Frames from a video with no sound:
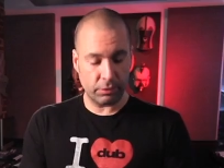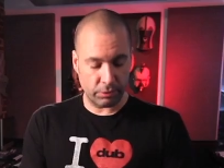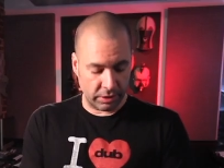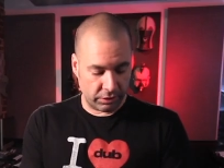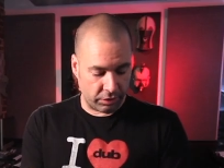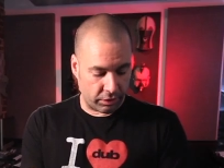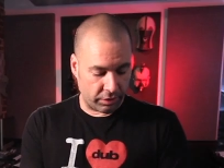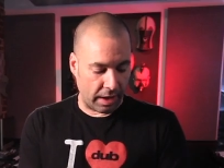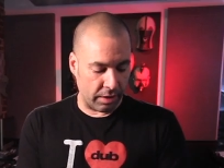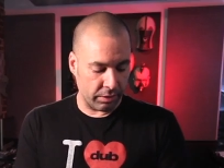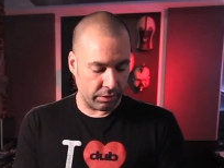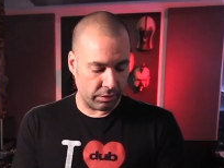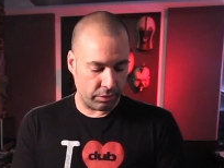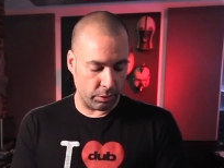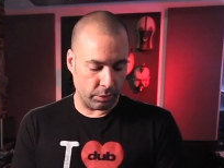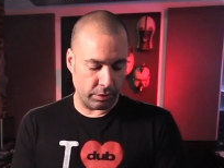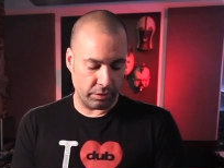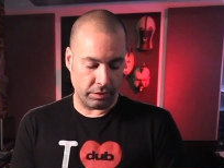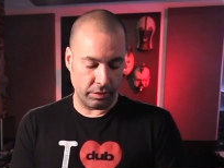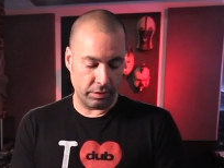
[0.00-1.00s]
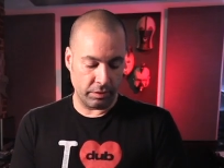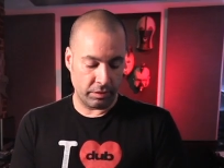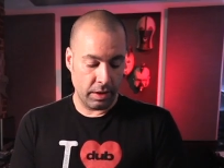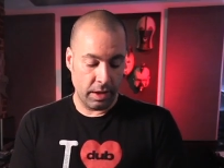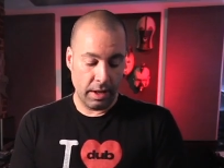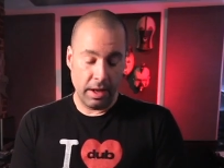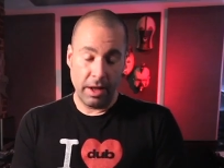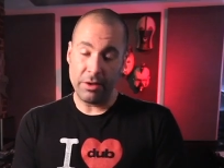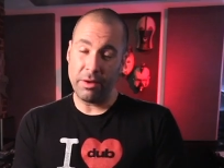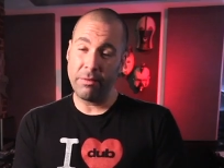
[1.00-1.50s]
rich sound sources,
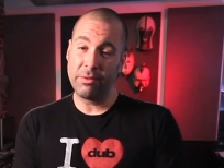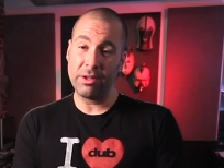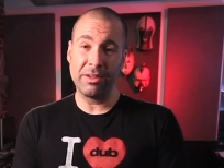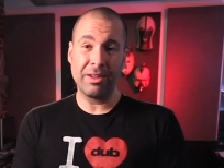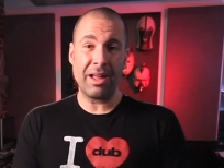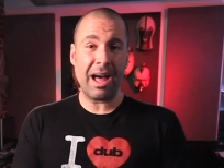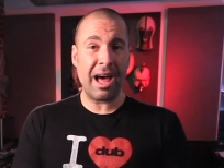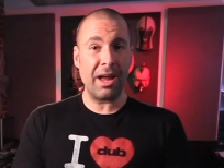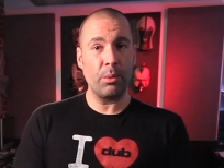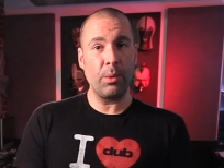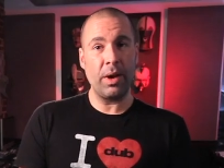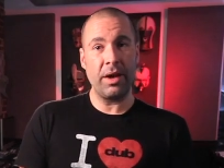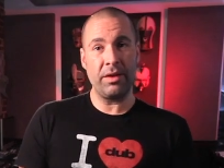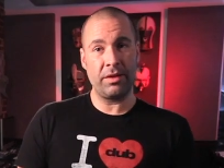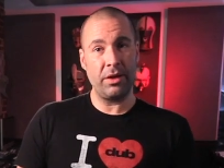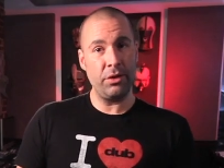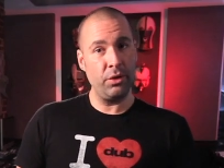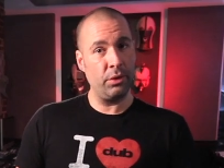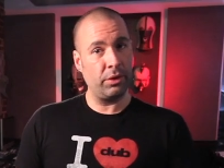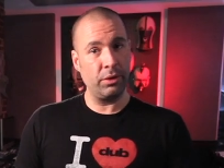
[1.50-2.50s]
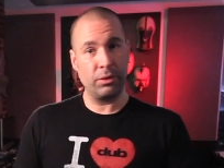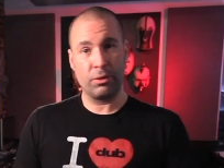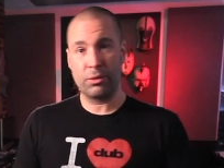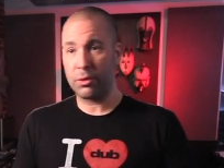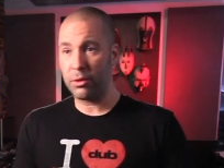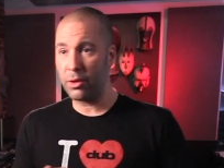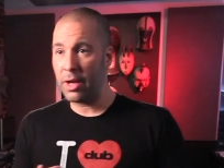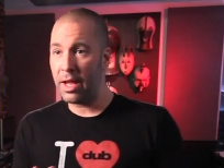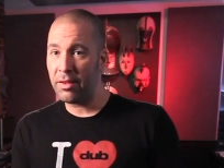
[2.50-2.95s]
and you have a lot of ways that you can create